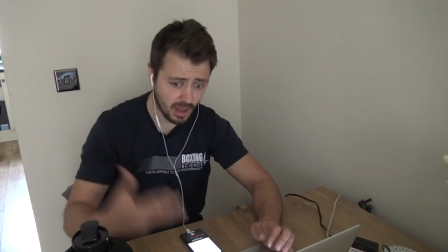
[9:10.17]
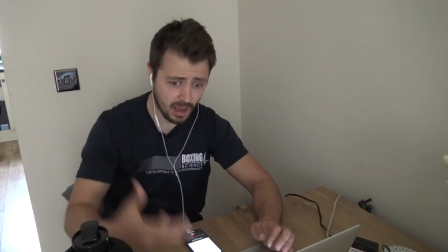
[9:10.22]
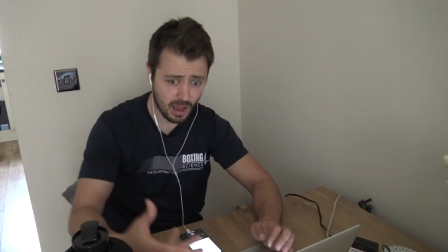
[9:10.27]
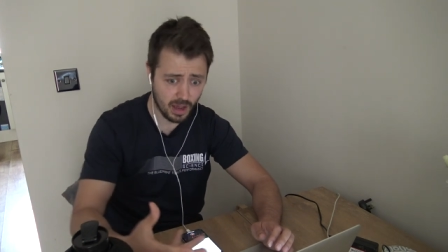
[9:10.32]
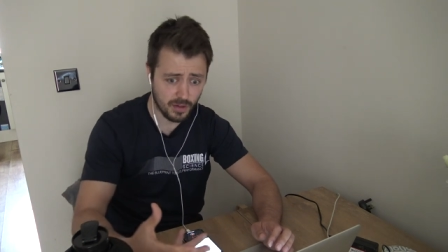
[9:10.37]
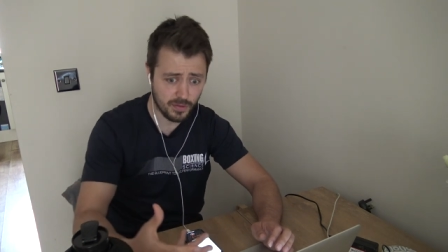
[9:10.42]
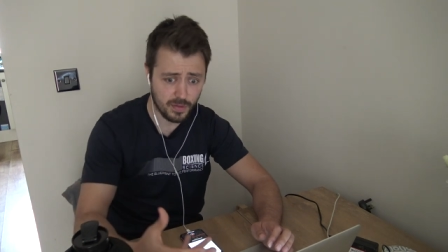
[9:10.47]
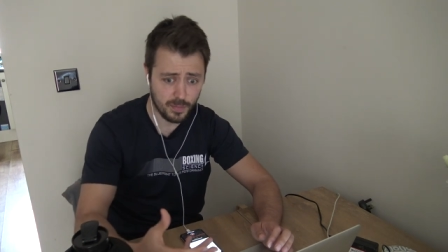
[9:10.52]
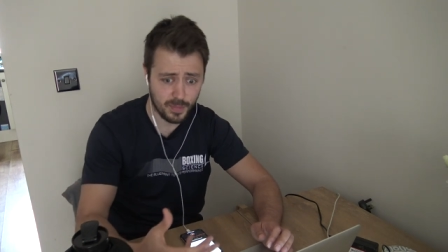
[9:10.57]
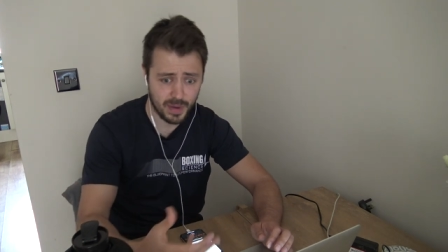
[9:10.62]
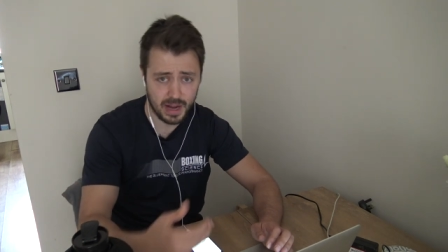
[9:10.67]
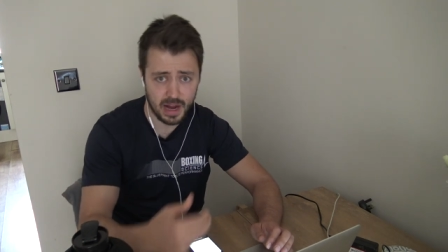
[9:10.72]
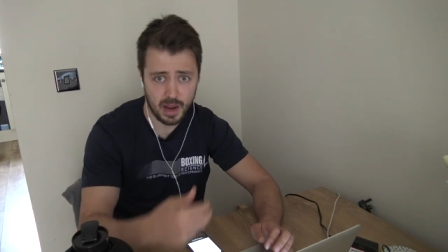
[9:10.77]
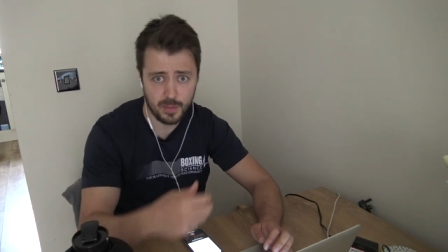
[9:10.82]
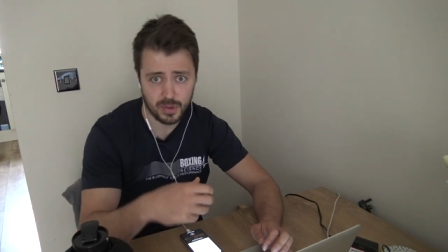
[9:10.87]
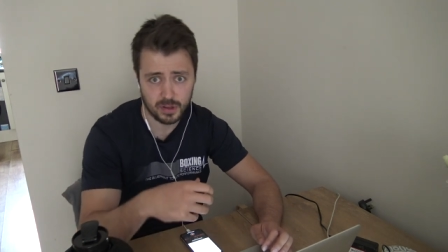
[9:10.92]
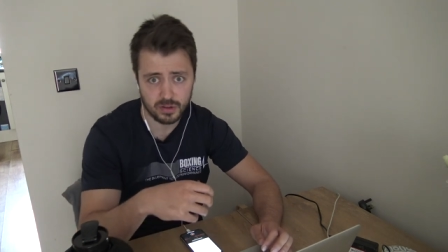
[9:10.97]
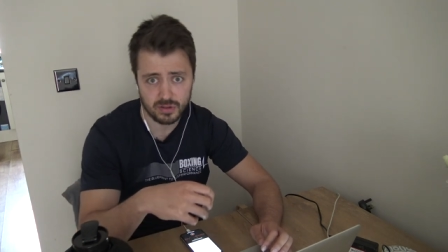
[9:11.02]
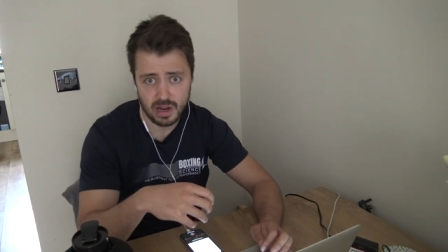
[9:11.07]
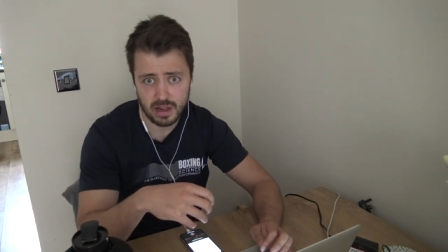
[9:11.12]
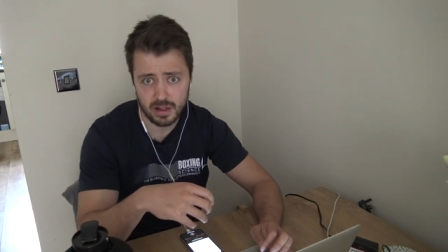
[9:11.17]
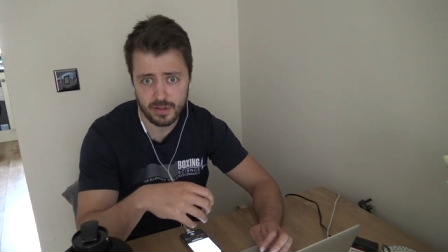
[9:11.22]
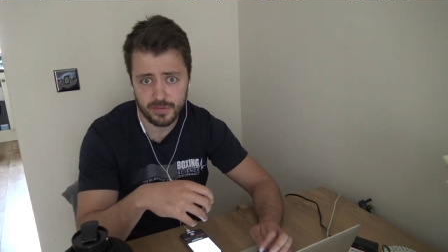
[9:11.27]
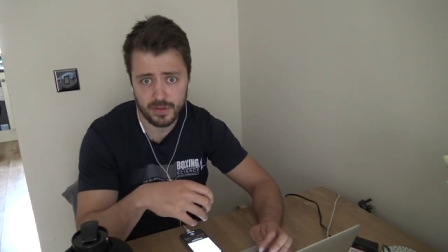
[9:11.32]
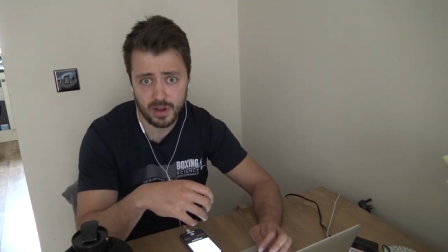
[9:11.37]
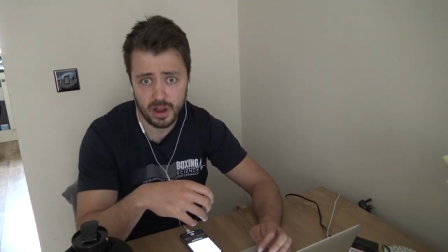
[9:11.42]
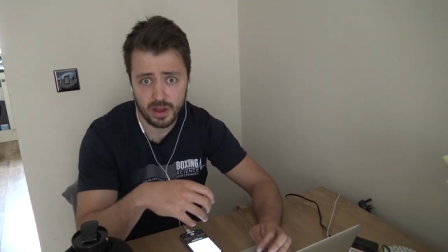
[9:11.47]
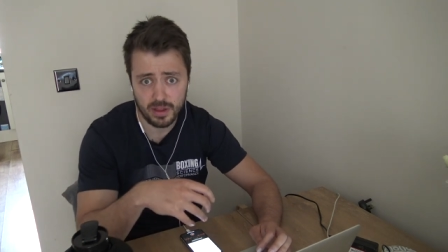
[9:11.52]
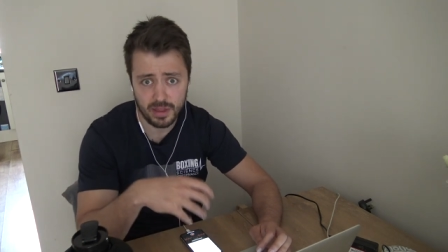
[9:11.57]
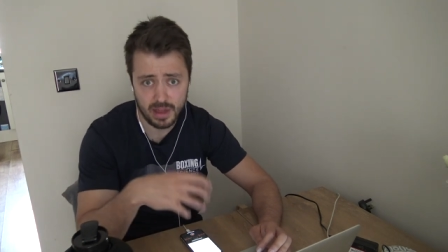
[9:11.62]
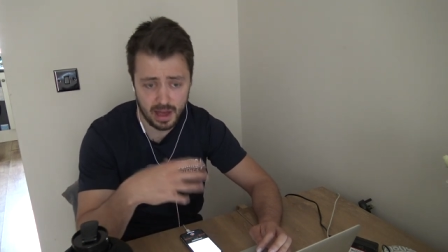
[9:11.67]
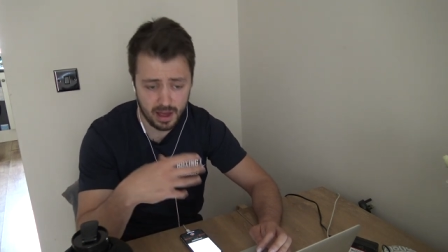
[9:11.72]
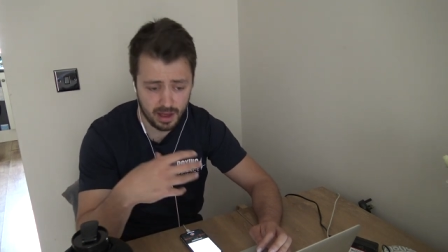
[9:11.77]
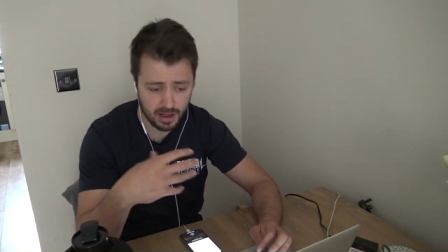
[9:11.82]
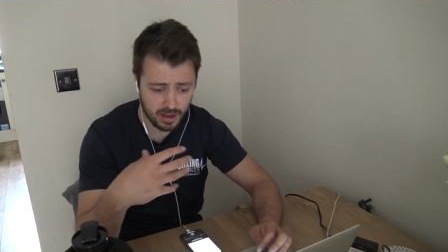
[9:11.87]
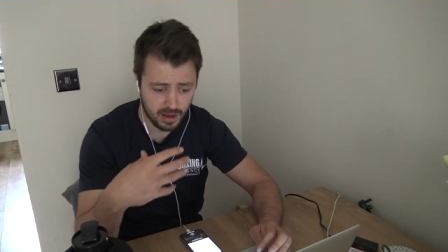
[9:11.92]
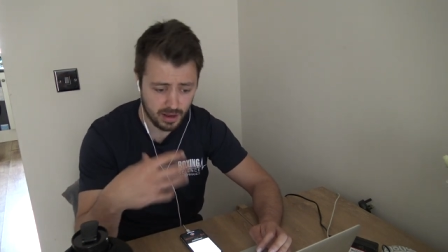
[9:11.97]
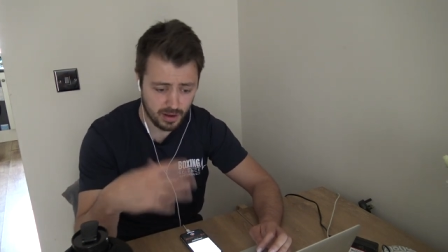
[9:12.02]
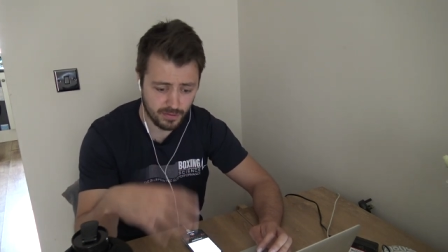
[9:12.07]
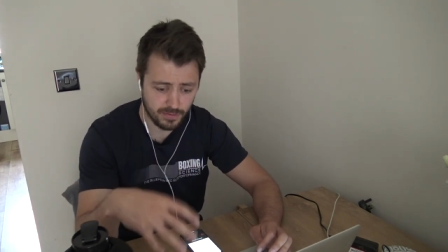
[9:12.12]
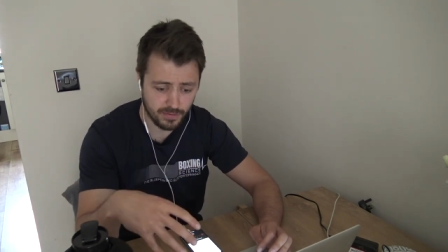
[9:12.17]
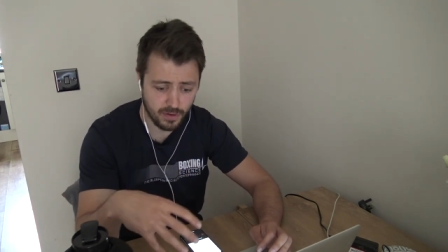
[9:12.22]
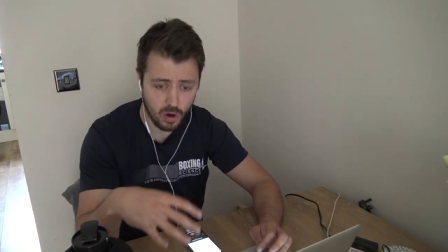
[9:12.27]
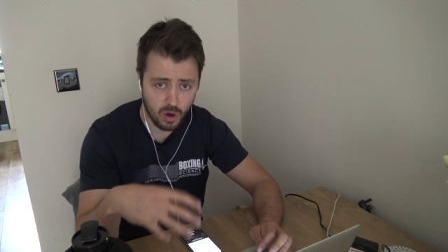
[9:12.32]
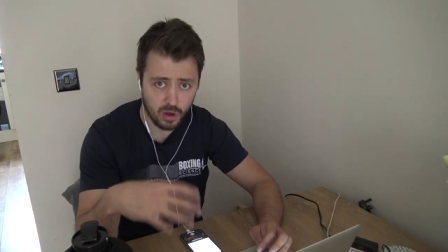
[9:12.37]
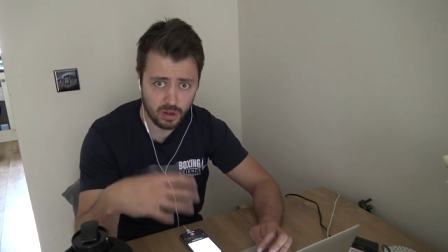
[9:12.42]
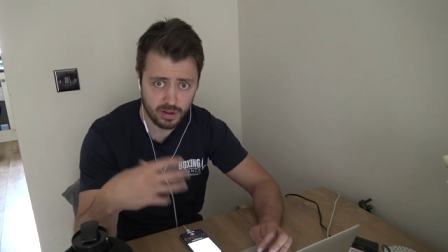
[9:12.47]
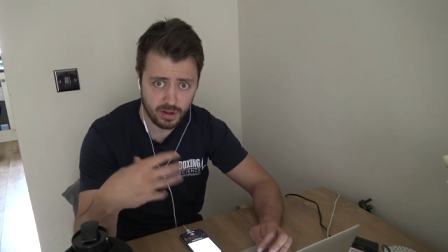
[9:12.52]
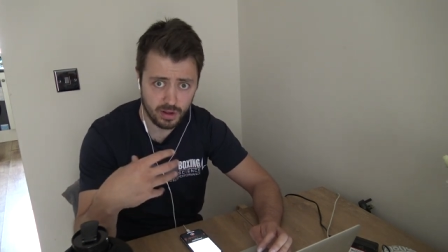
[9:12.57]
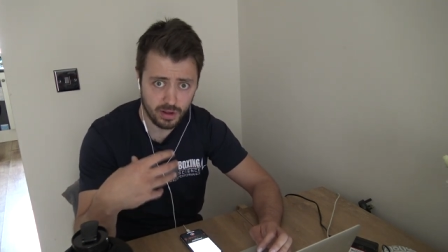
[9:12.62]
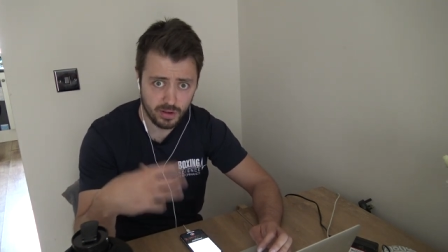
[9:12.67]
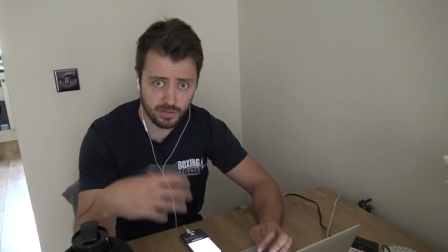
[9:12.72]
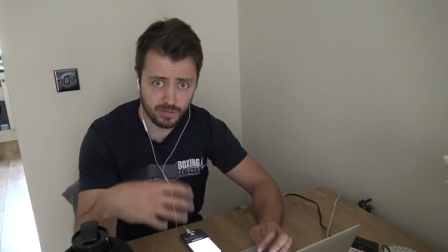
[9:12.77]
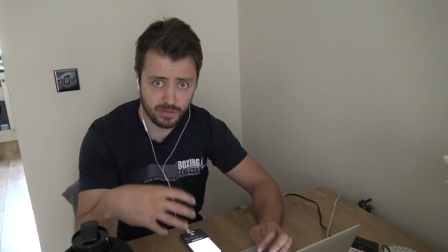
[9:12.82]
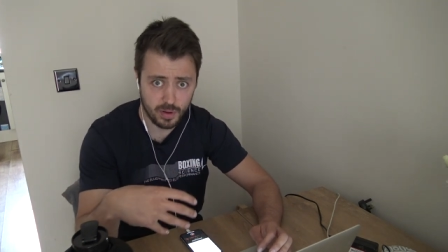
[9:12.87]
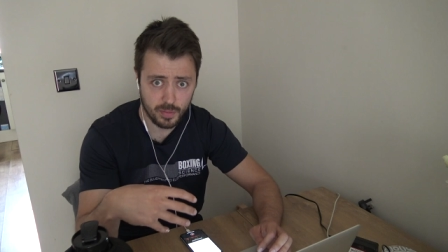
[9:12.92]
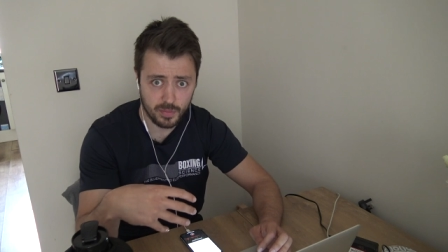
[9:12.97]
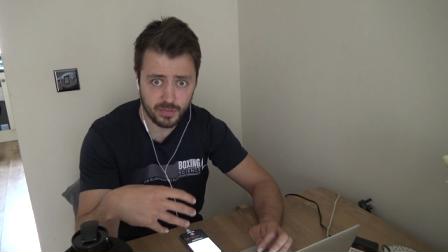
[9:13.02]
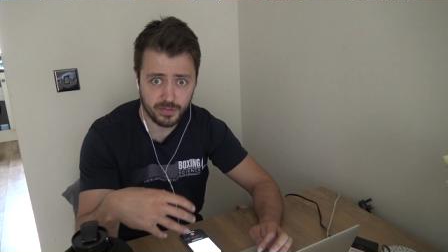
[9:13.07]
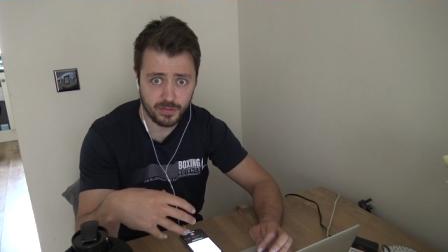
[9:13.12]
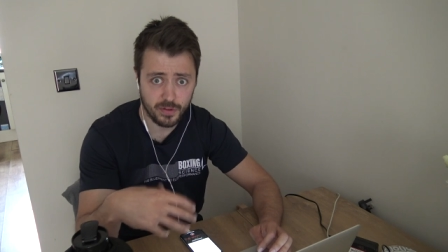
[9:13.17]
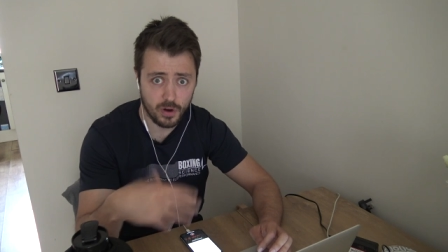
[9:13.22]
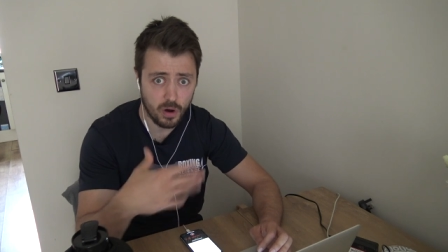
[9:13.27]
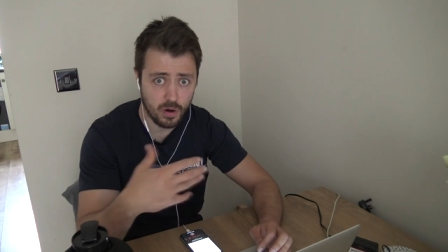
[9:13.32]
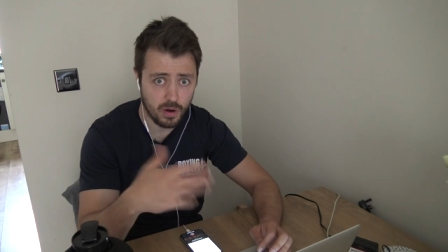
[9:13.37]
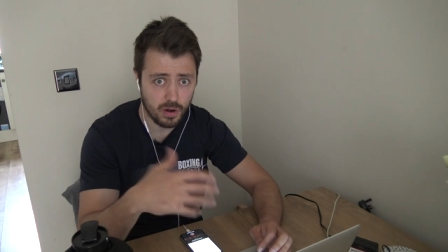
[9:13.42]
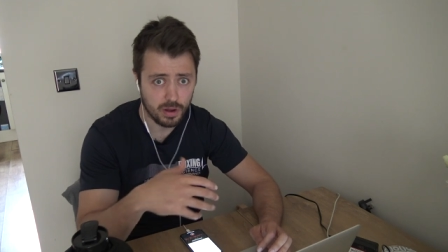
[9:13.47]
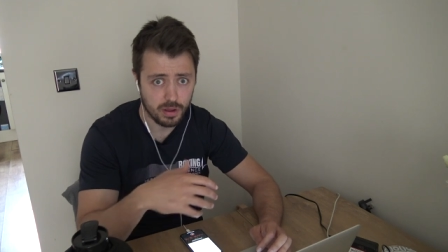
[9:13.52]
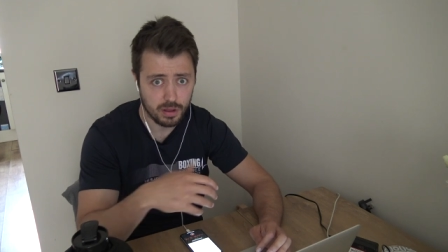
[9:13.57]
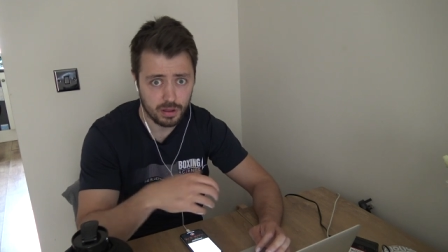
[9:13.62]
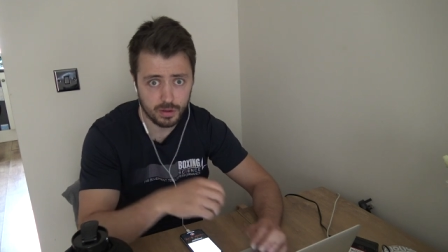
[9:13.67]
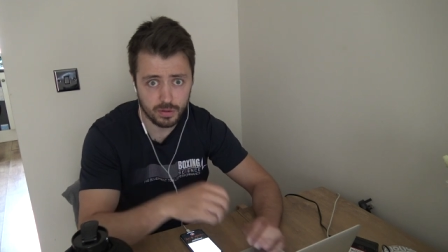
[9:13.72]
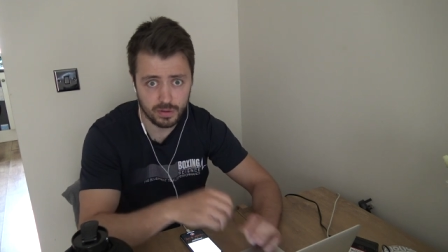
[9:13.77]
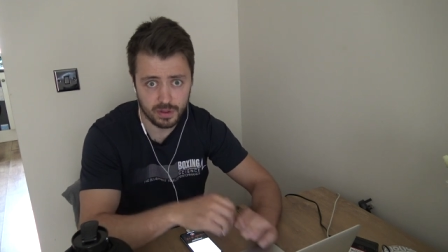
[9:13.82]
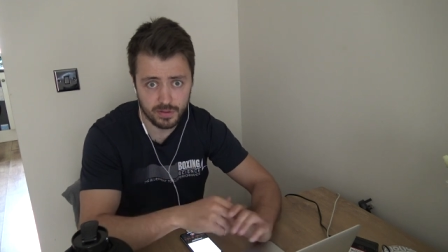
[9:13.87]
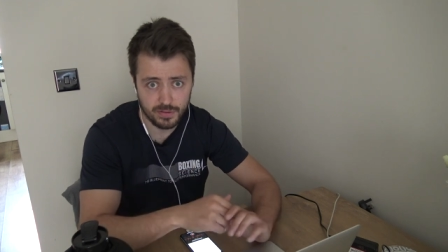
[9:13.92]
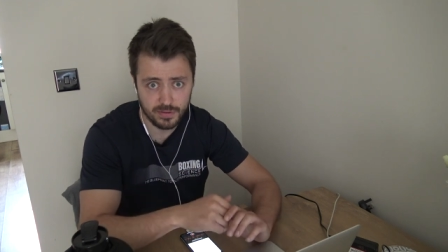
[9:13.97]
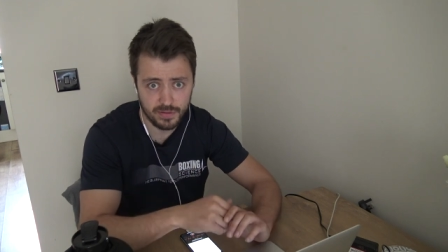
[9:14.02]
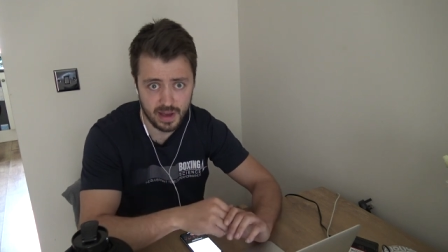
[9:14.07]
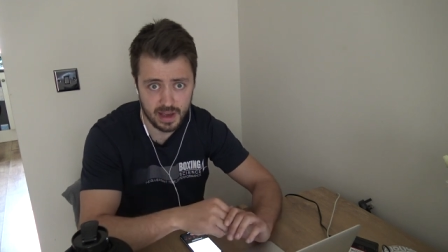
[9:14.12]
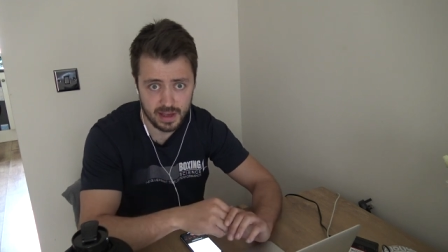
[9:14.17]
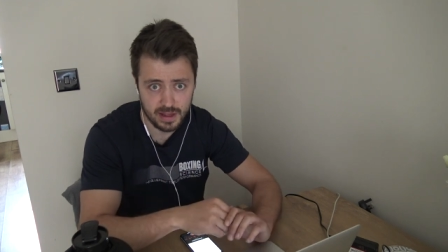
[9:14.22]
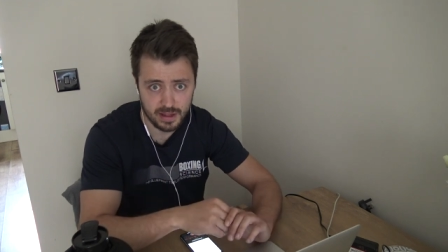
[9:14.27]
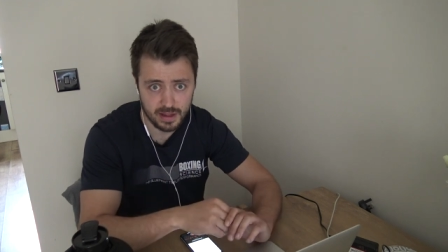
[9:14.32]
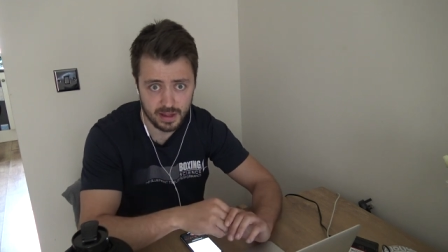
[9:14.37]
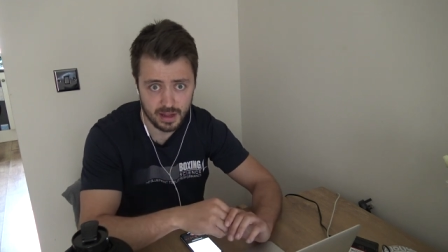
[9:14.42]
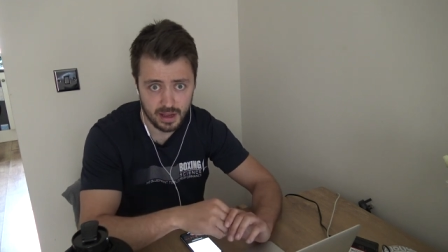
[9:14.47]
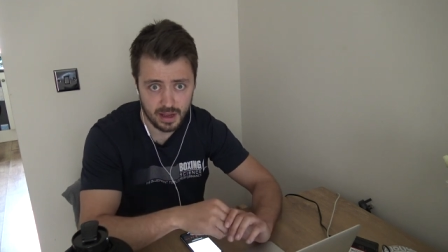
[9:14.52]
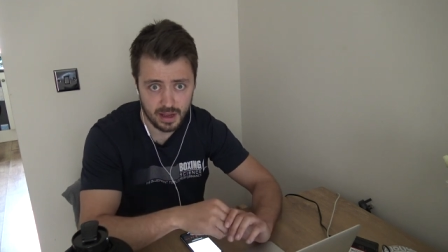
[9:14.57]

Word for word: of being able to transfer that force from foot through to fist.